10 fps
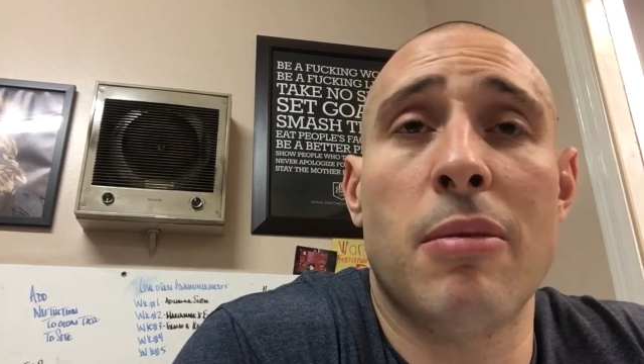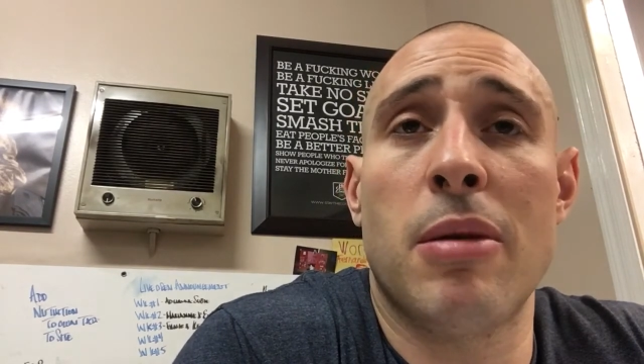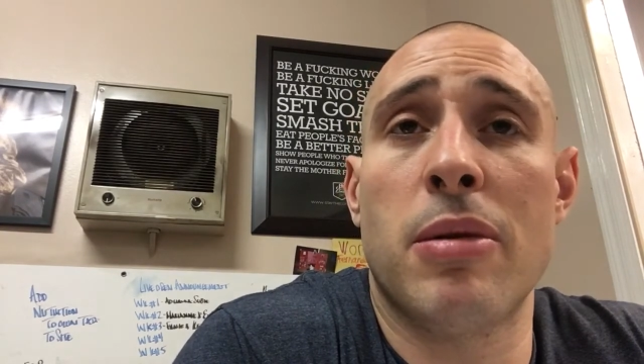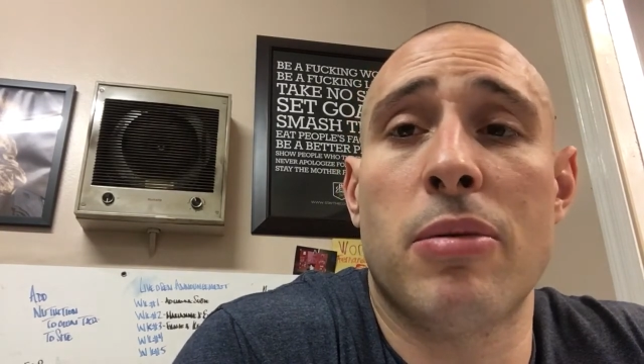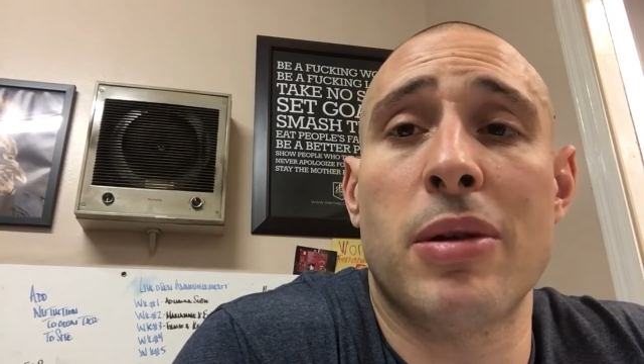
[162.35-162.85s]

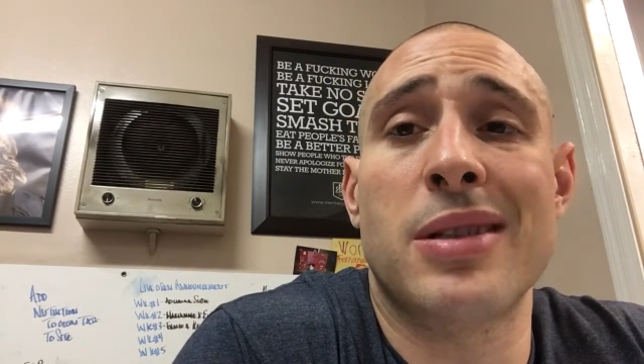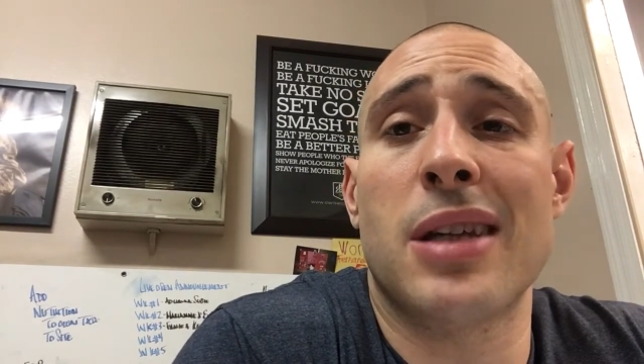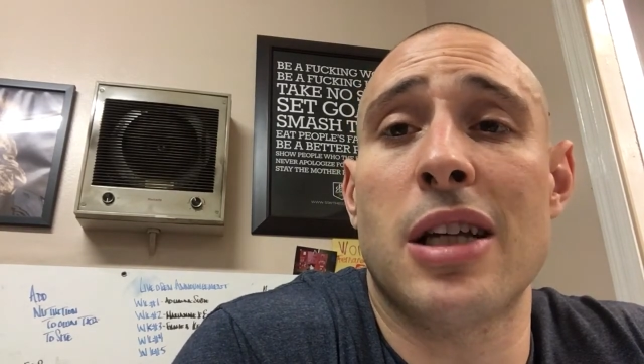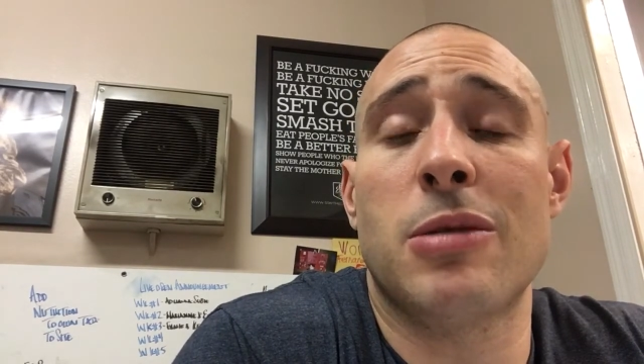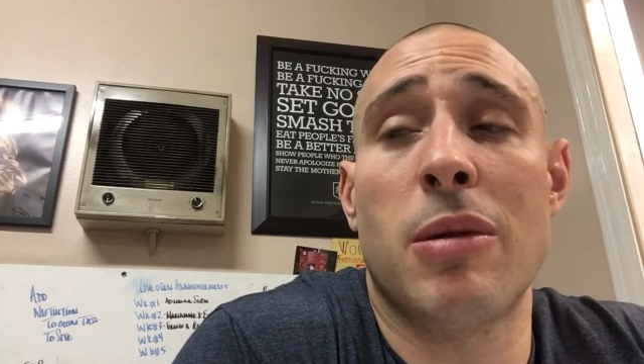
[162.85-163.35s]
maybe 3
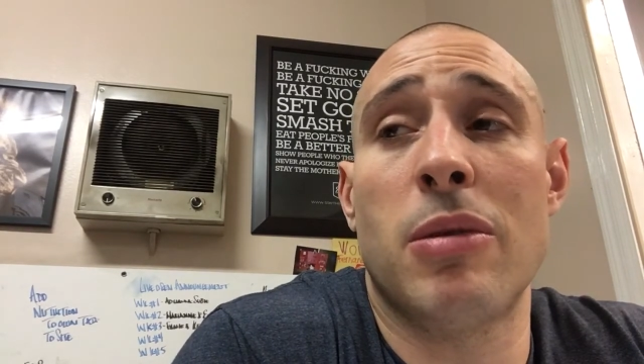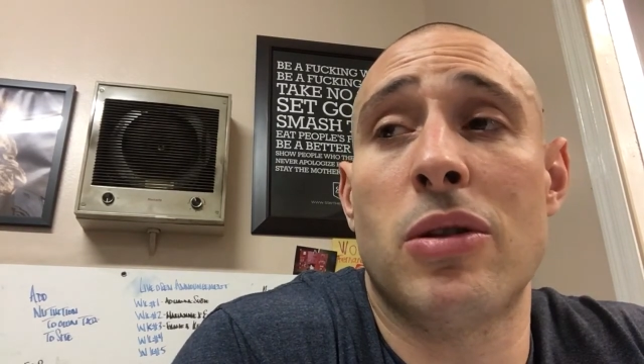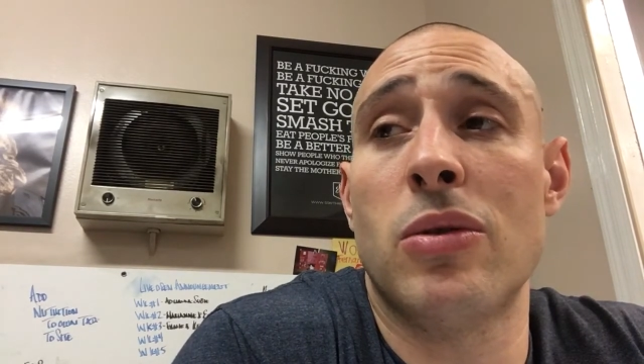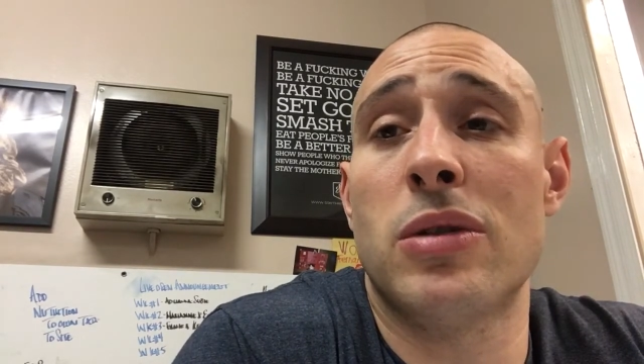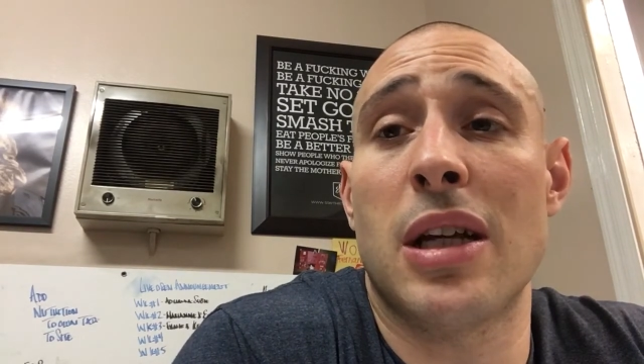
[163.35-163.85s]
sets, maybe
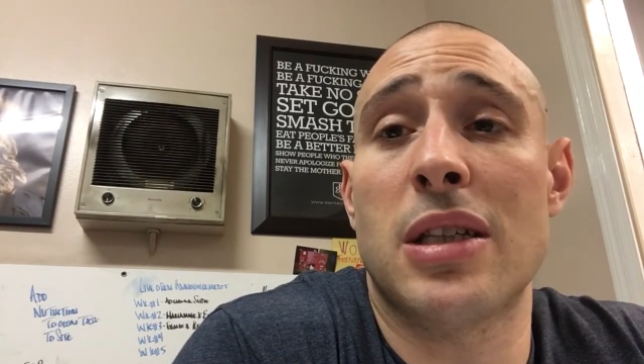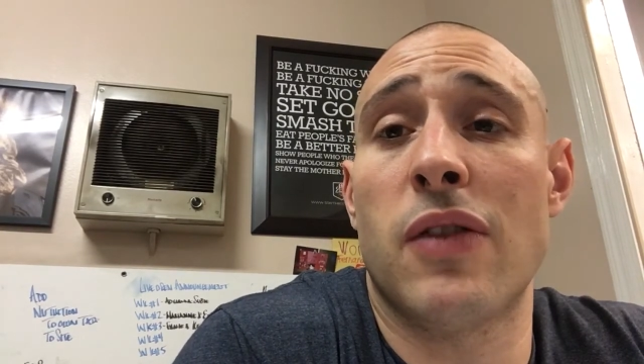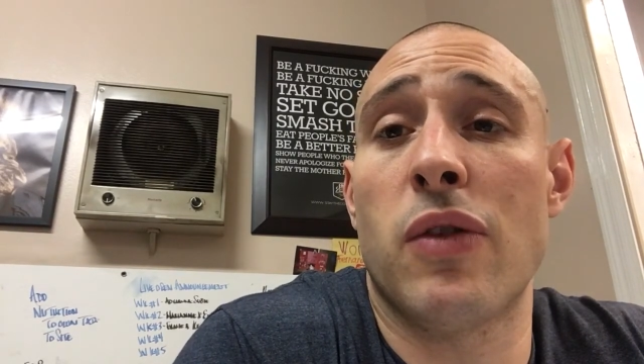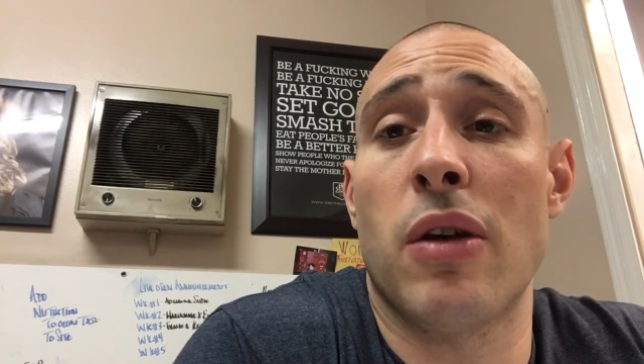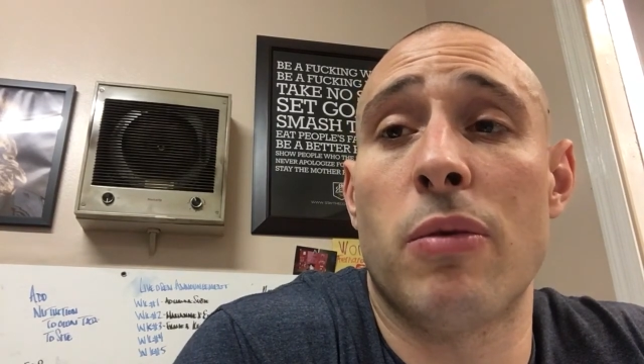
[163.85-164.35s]
2 sets
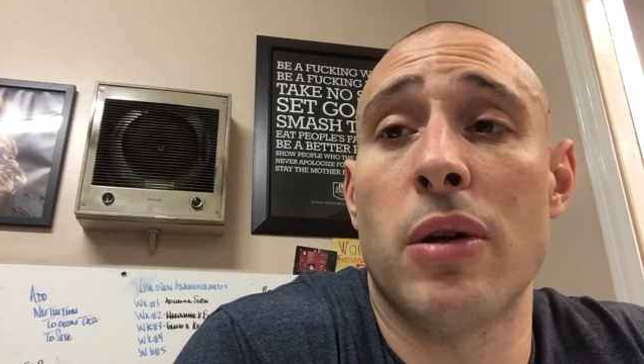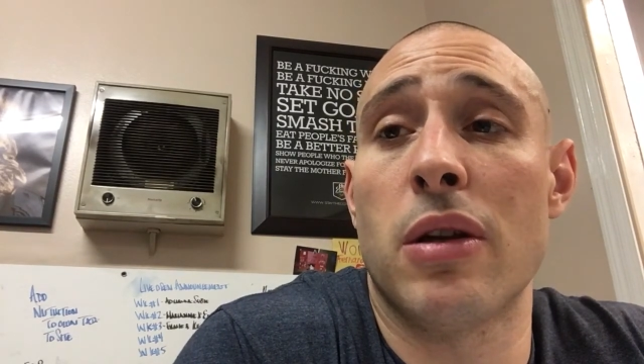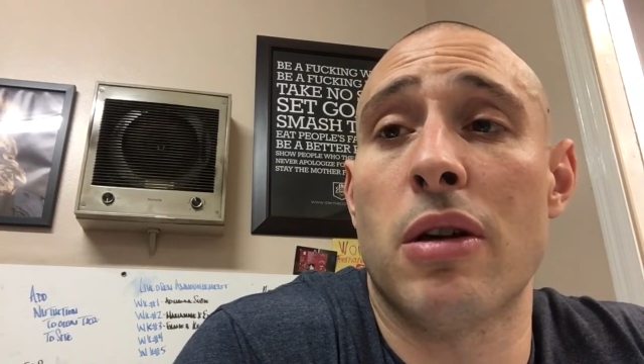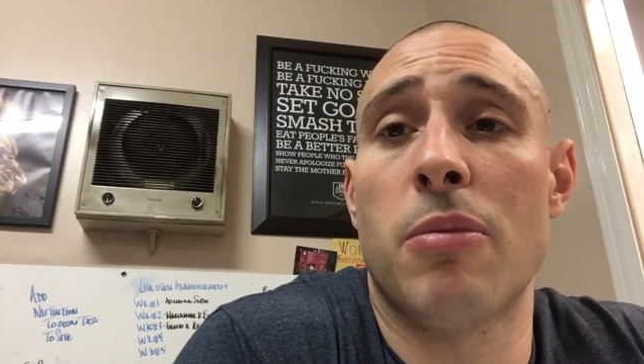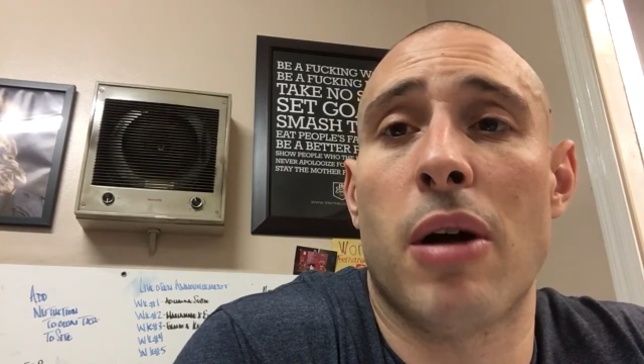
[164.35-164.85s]
if you have
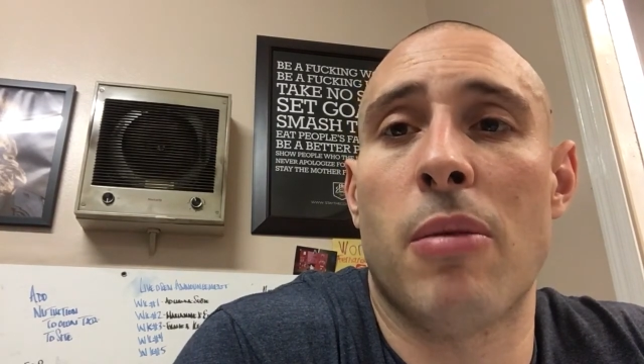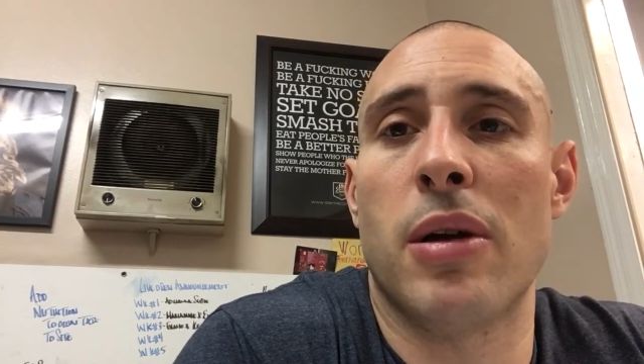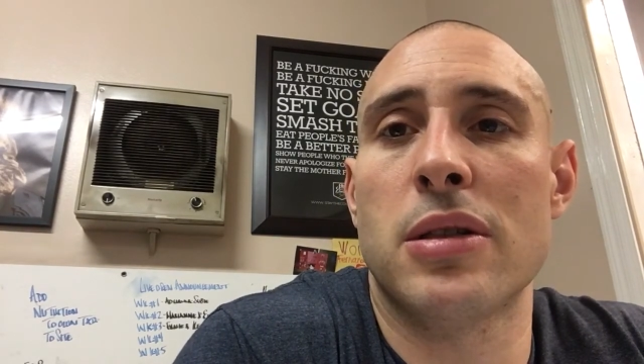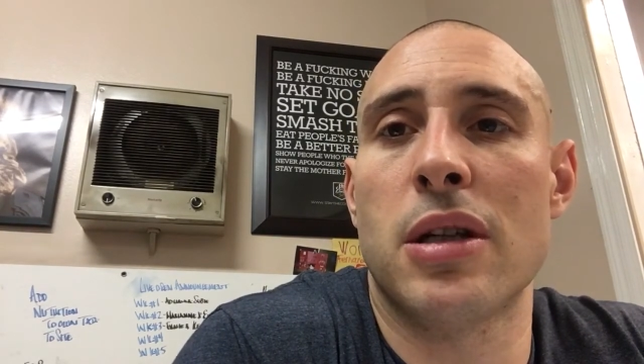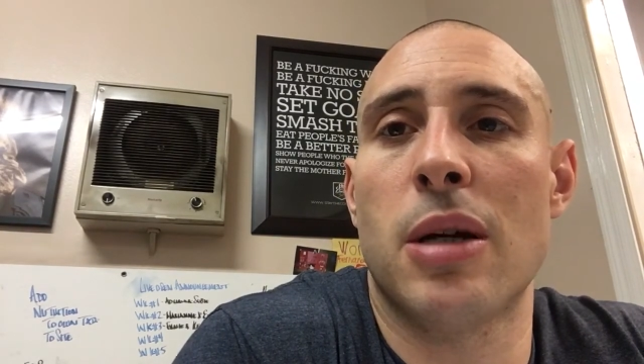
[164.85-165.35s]
really good bar
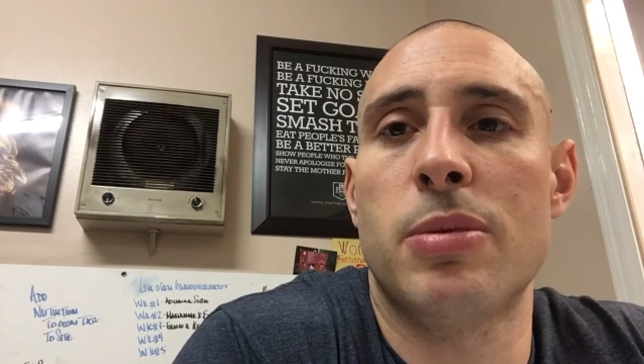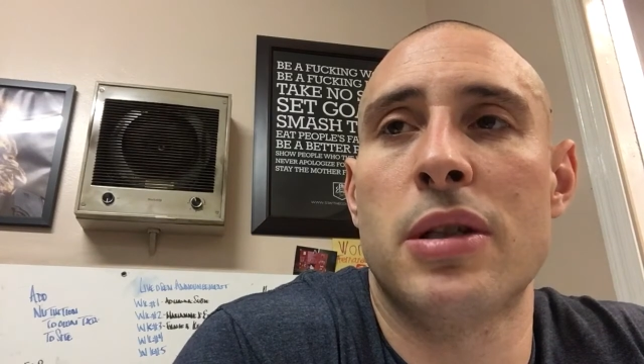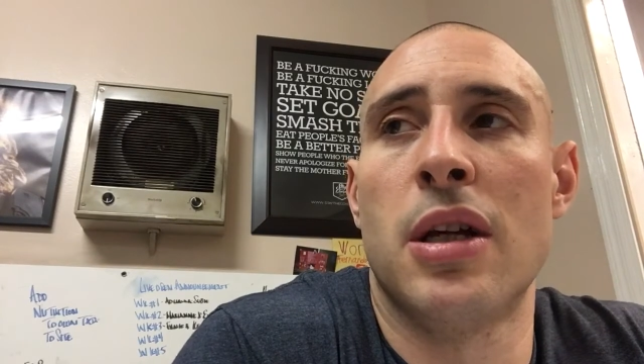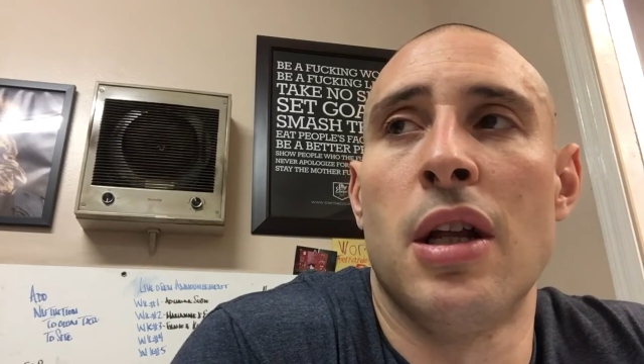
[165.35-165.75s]
muscle ups.